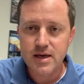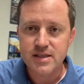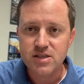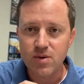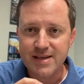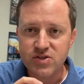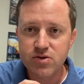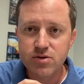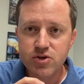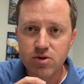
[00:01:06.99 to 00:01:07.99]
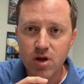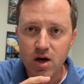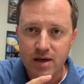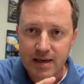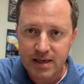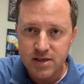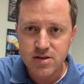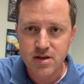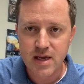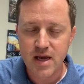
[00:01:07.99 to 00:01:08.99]
And so as soon as you log
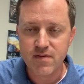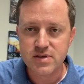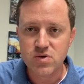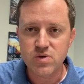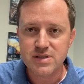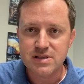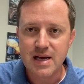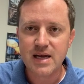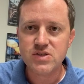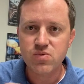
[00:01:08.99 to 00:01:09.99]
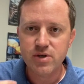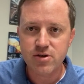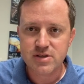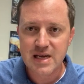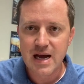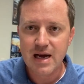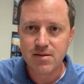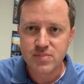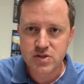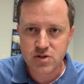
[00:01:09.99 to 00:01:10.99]
into the Canvas quiz, that's when your
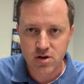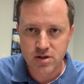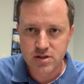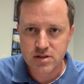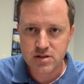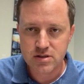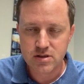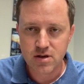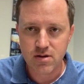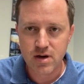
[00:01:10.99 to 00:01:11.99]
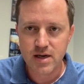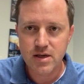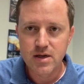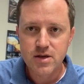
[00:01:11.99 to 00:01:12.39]
time starts. All right.